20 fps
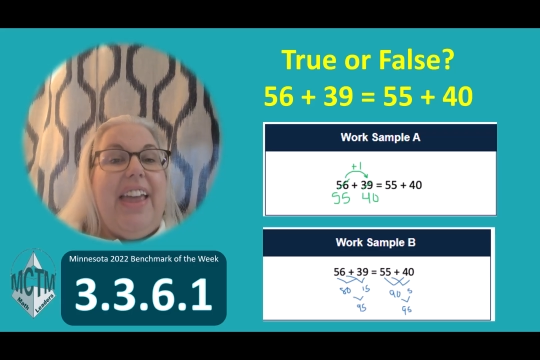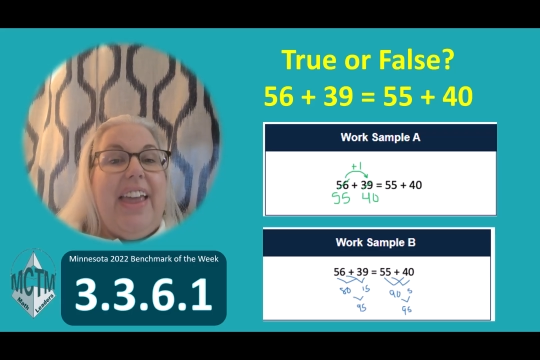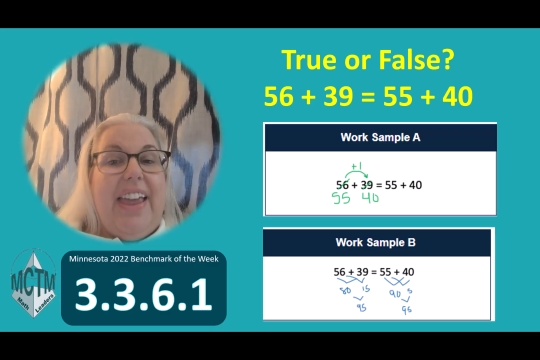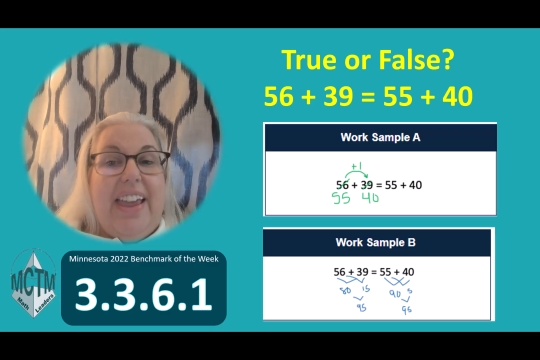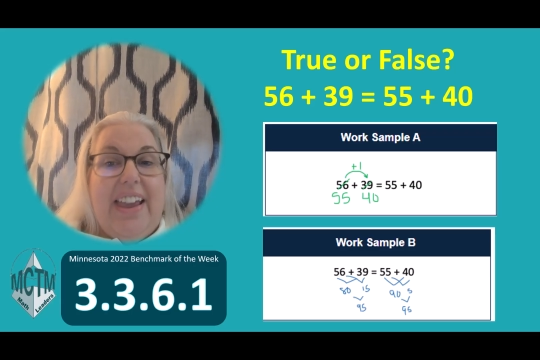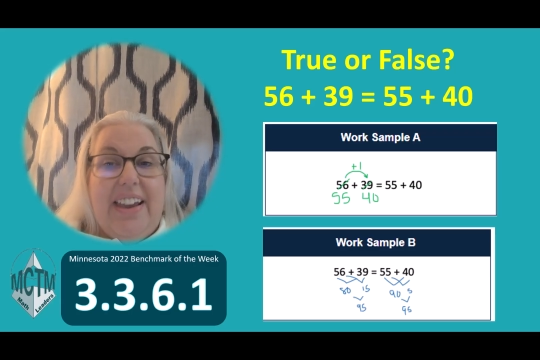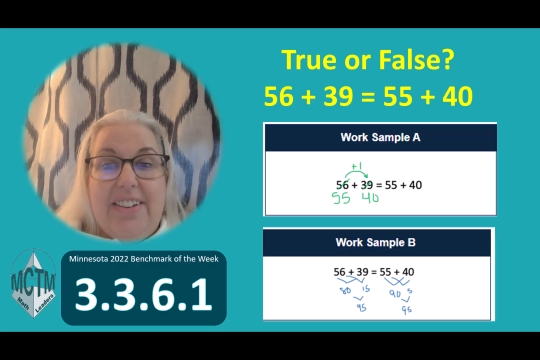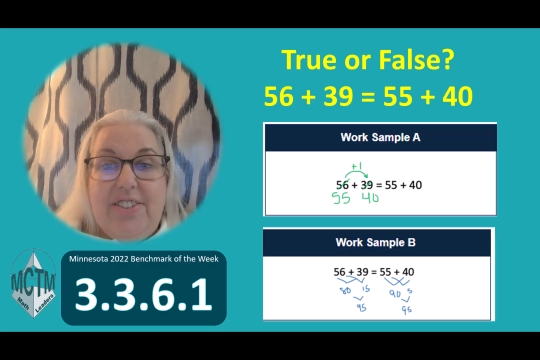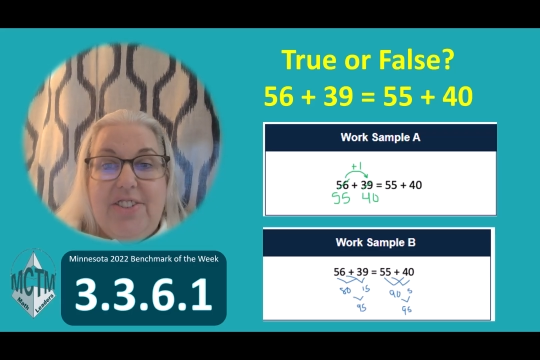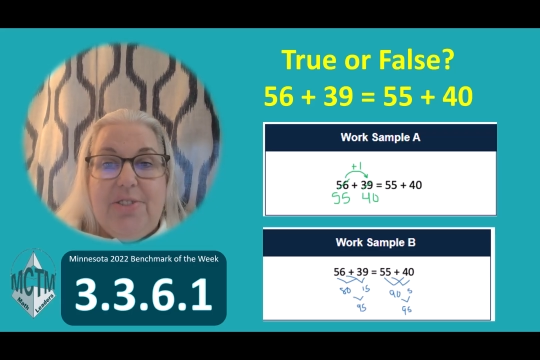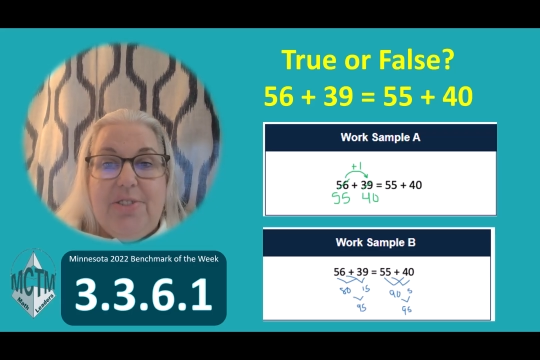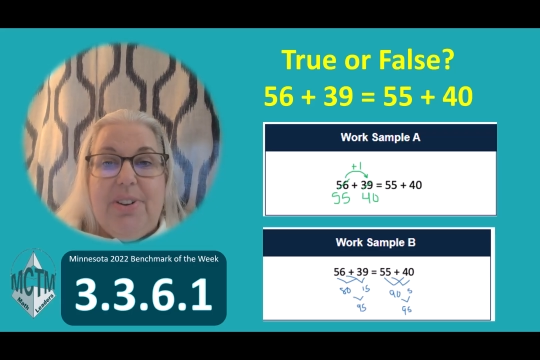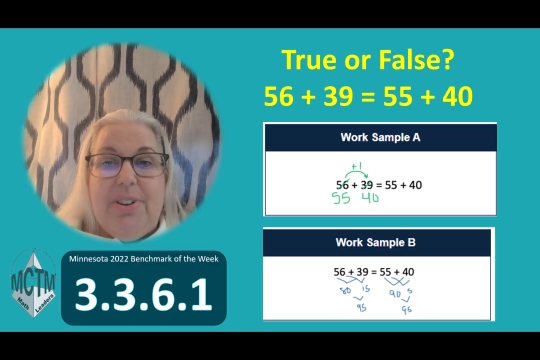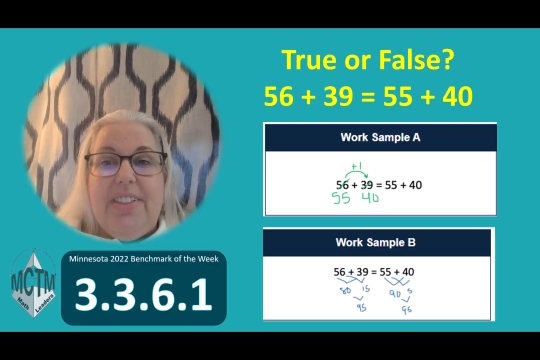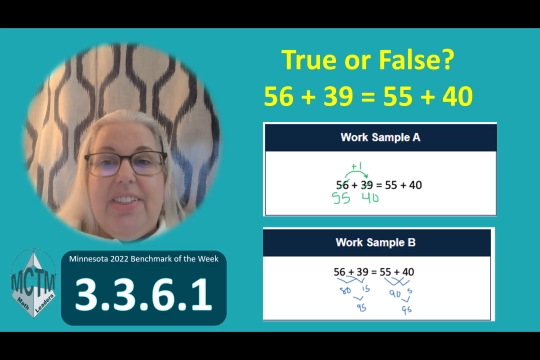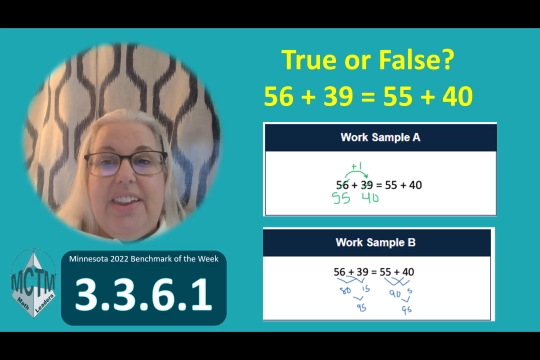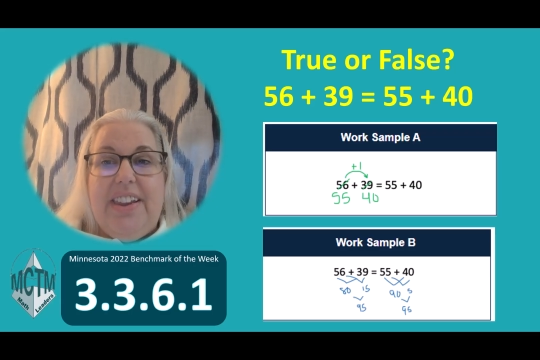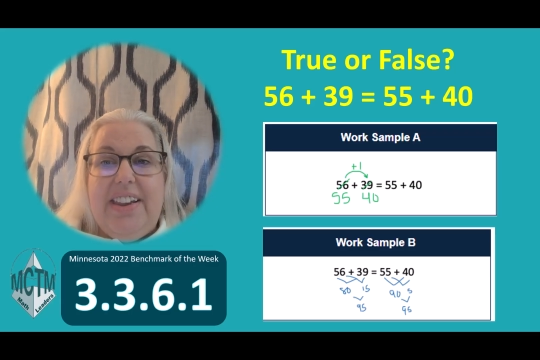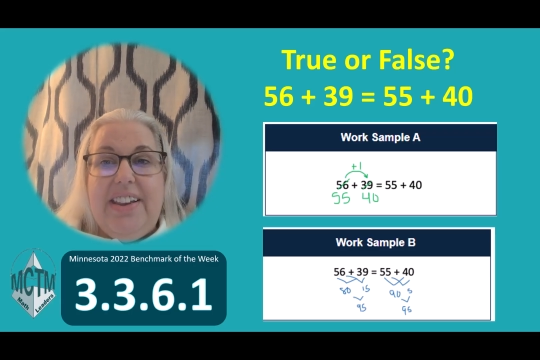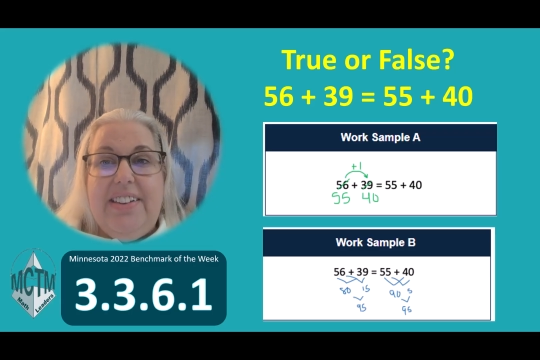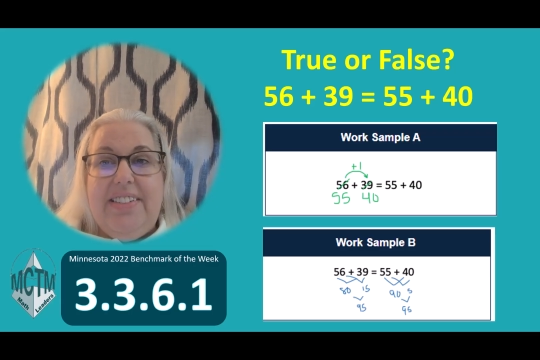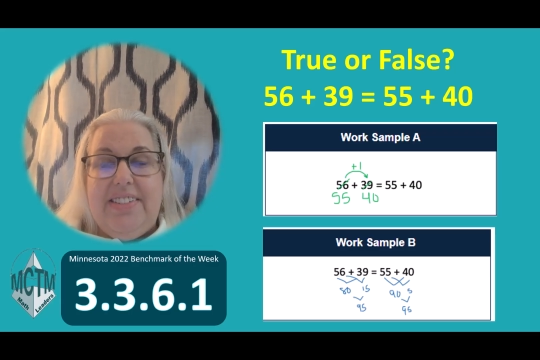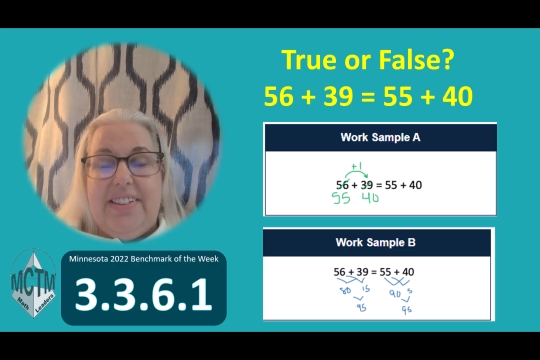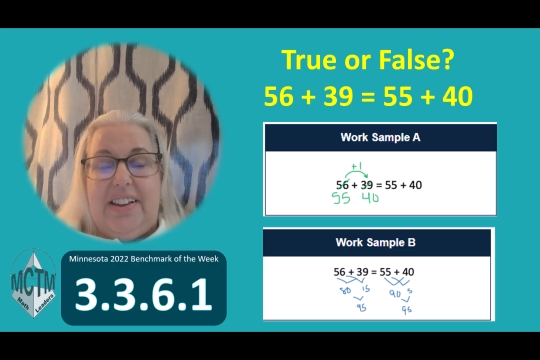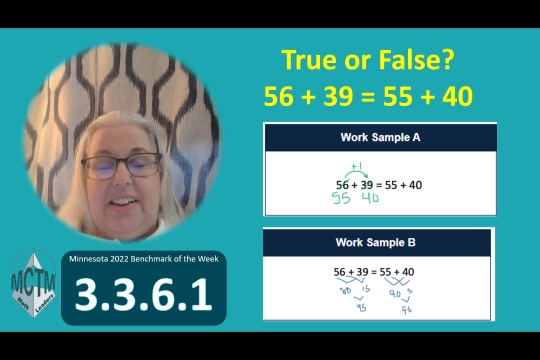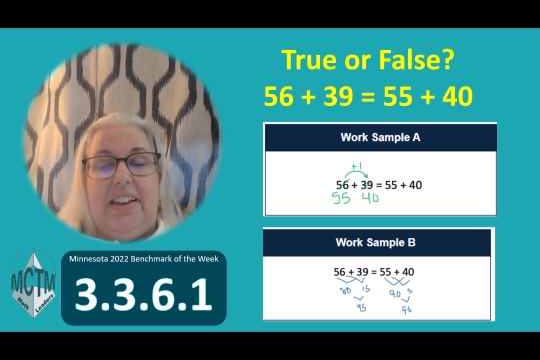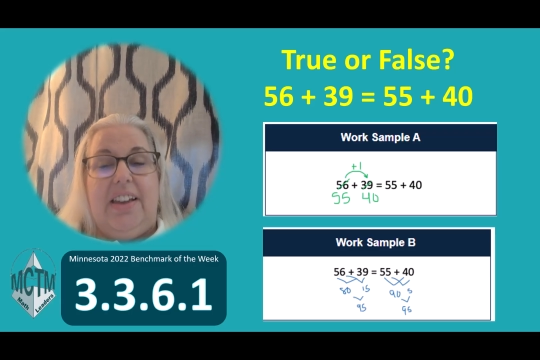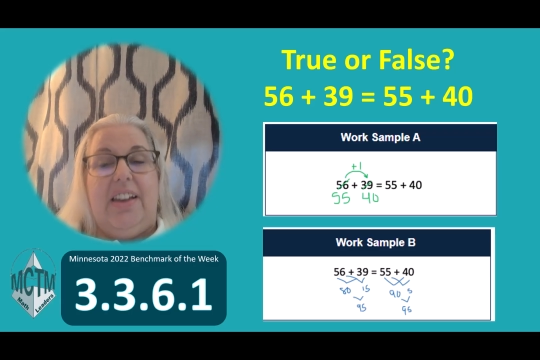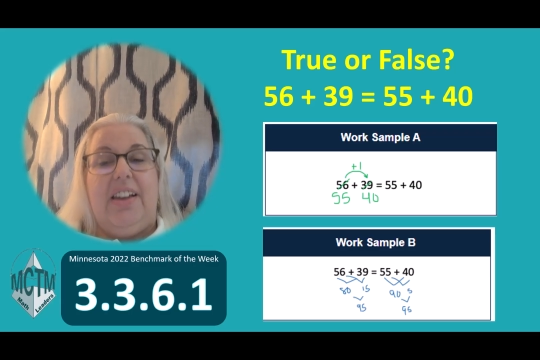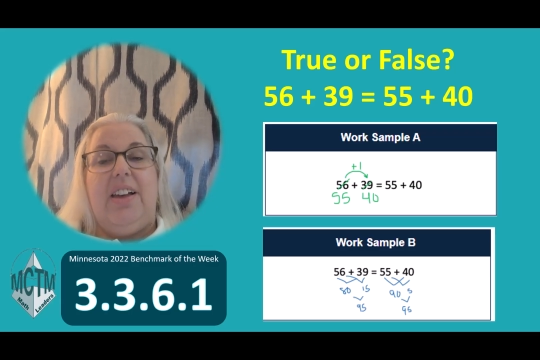answering these.
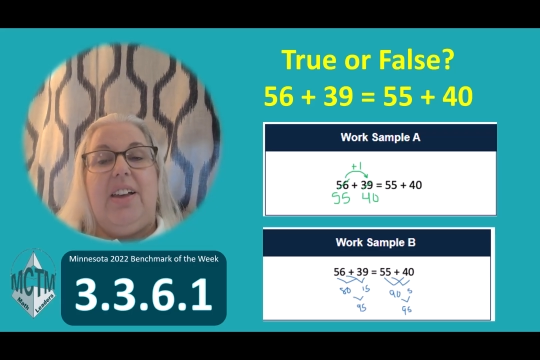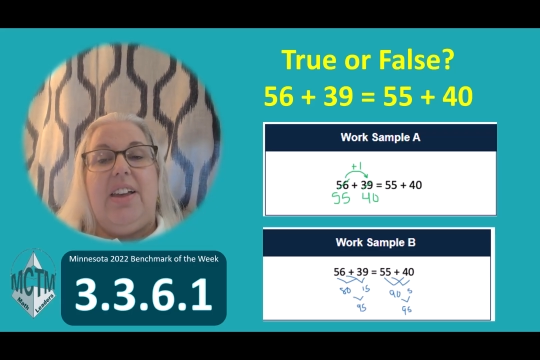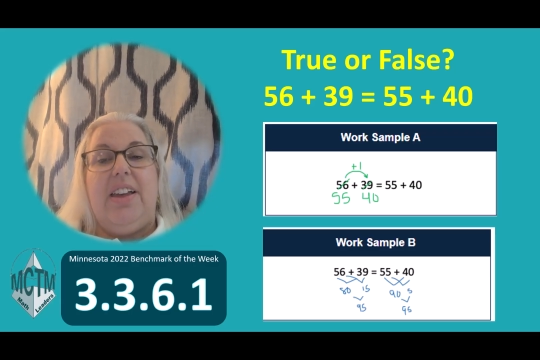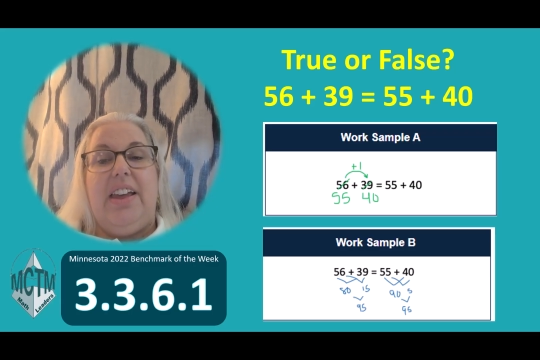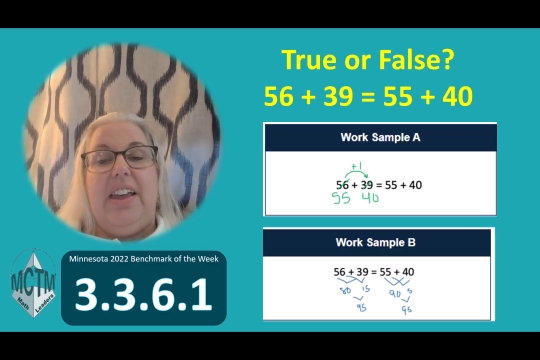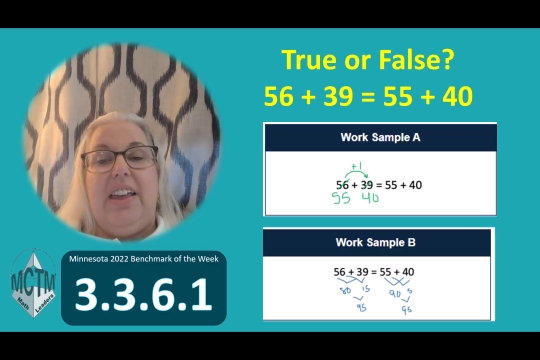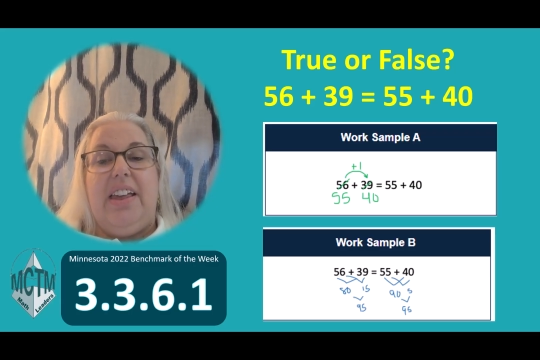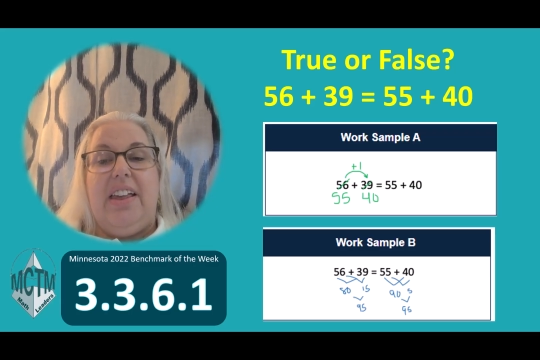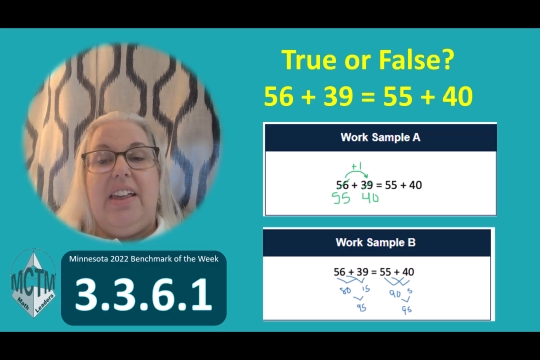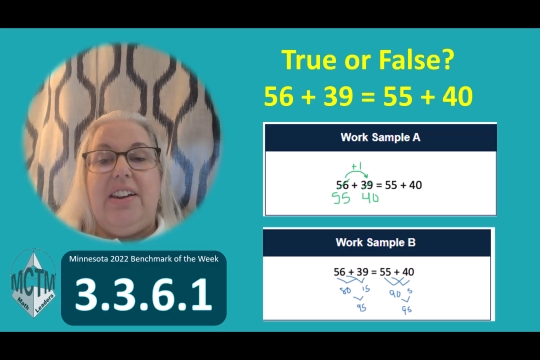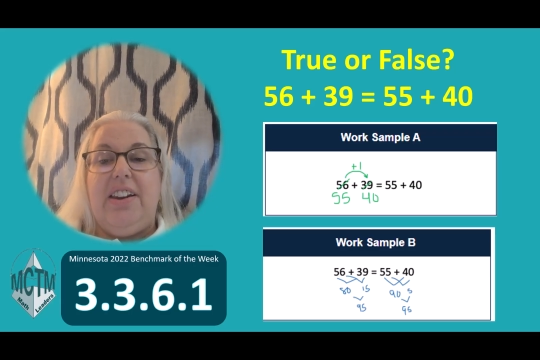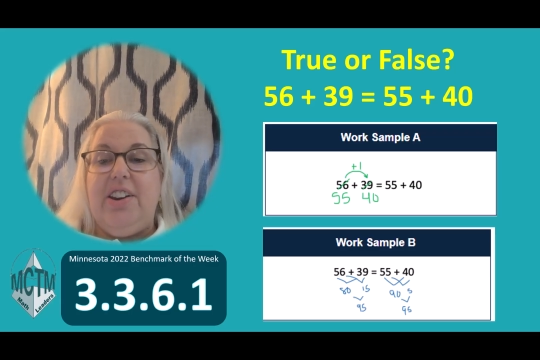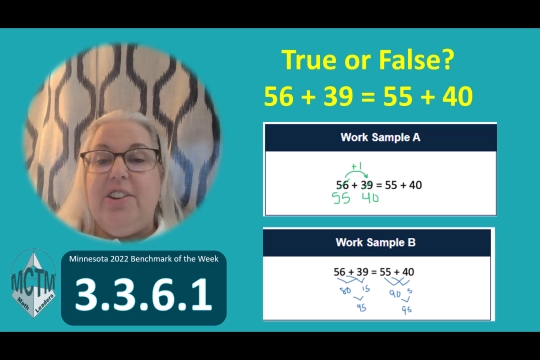And